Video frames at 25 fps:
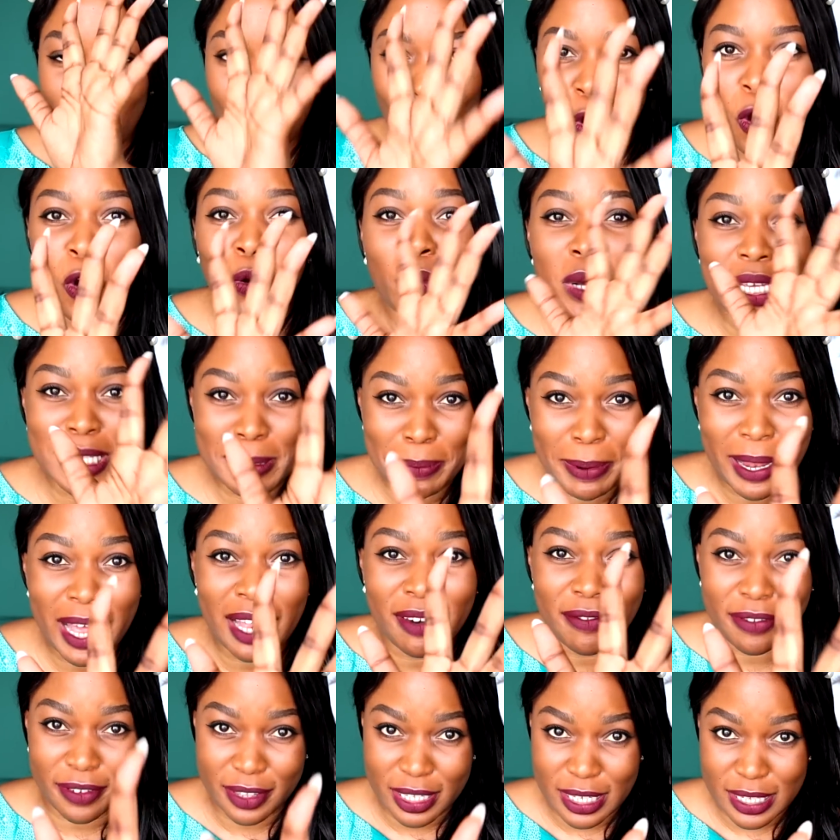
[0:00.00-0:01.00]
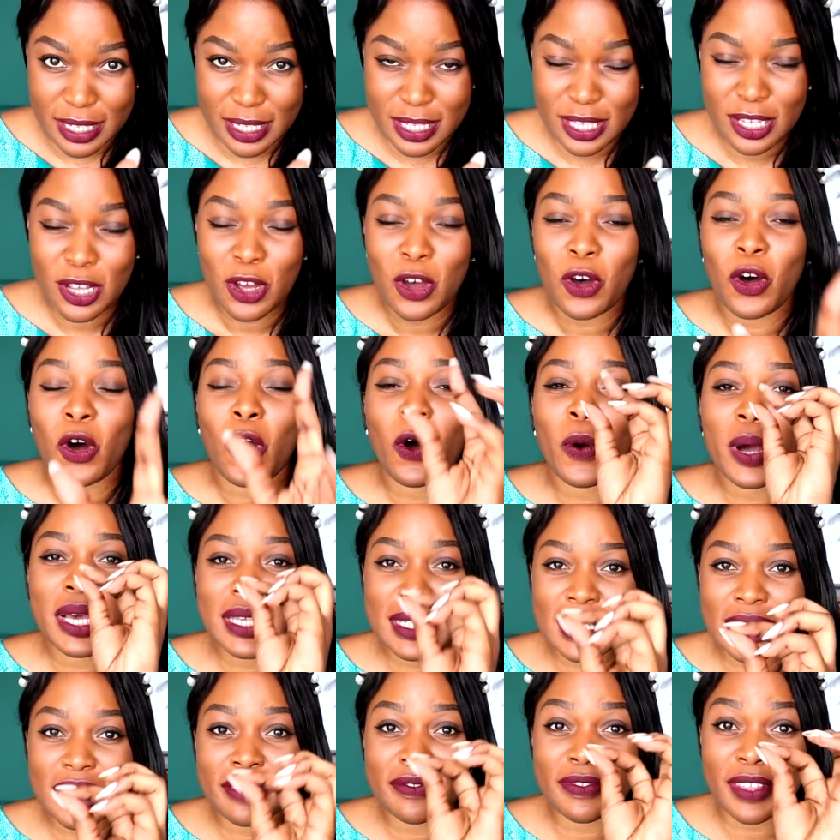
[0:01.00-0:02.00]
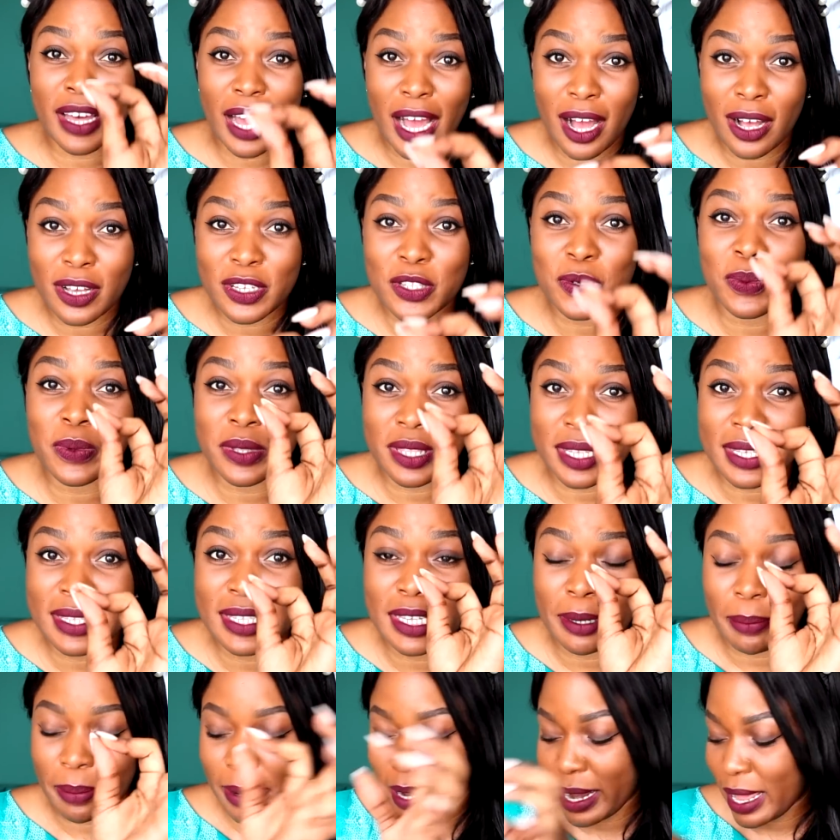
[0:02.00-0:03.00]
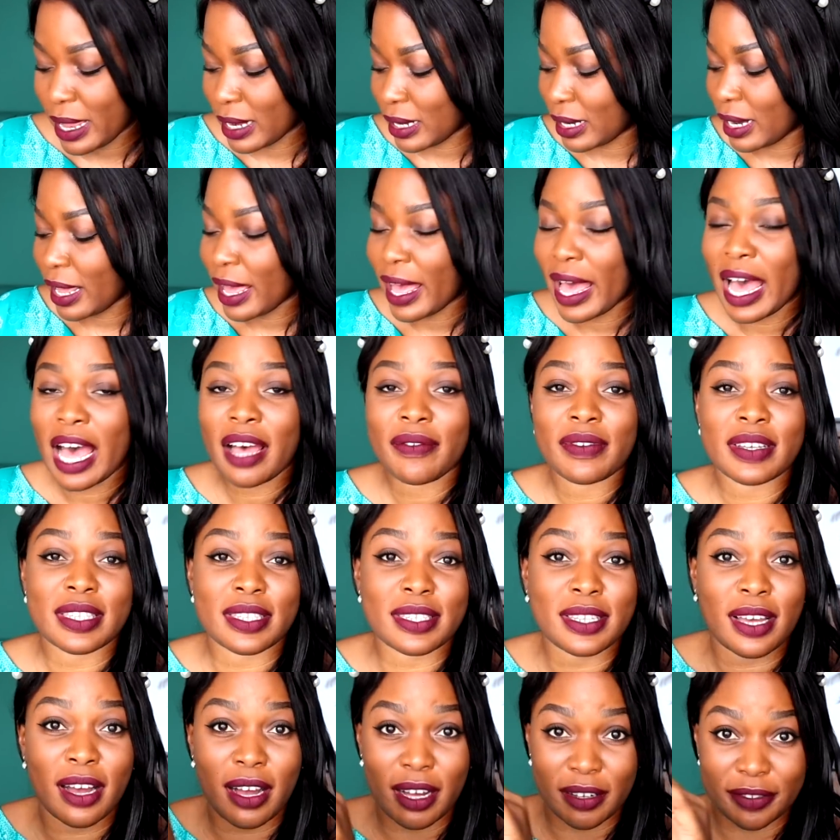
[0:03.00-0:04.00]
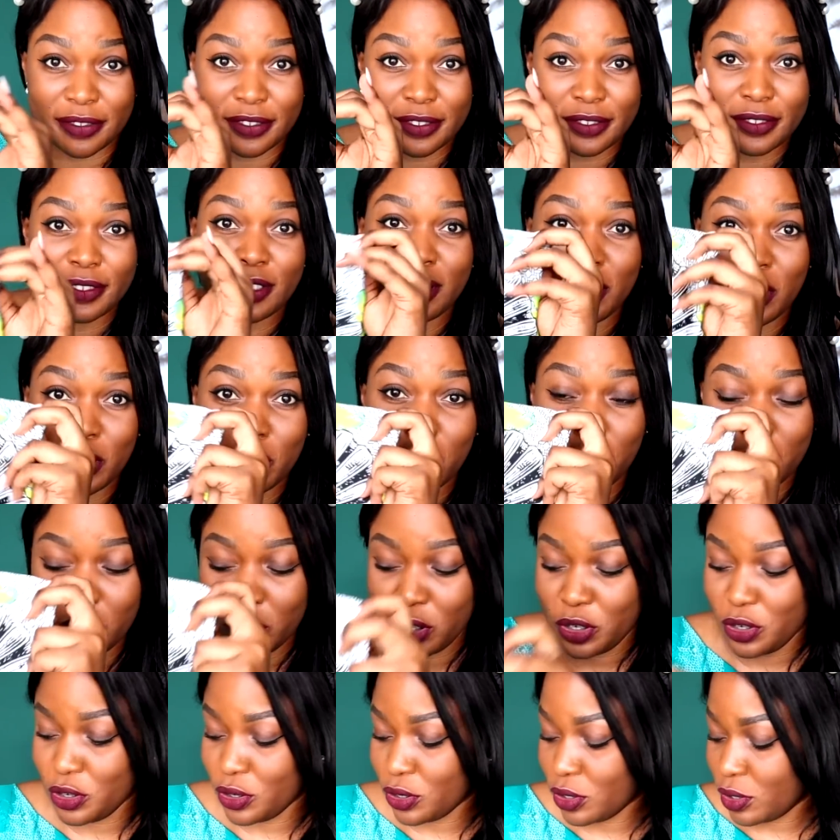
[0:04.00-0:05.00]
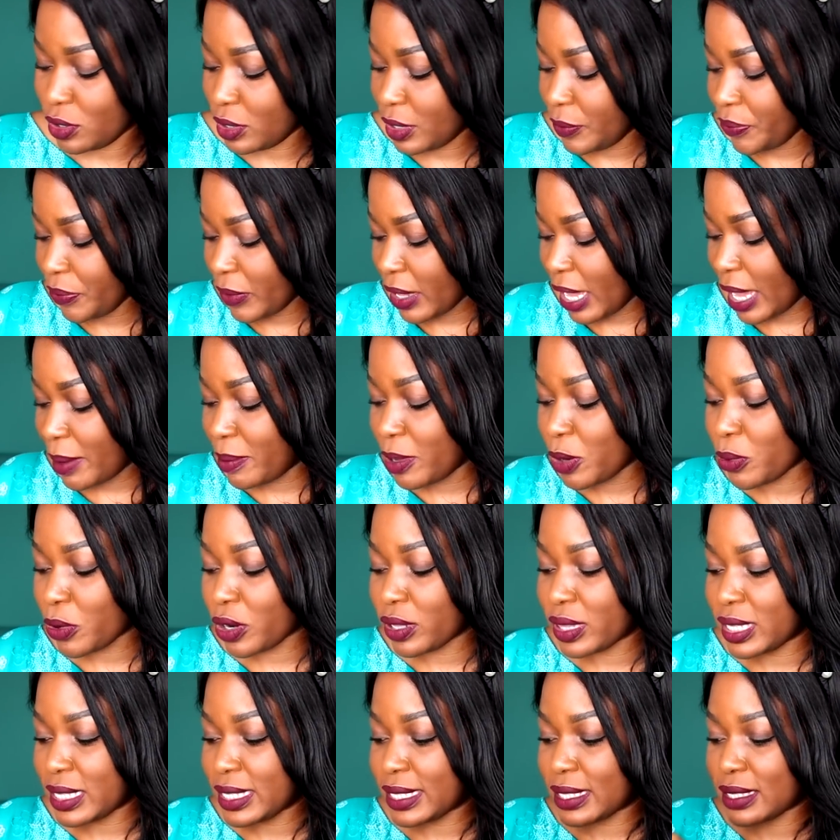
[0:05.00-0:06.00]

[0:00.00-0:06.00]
Always plan for this. Always leave the house with this in plan. Have a scarf I mean one of these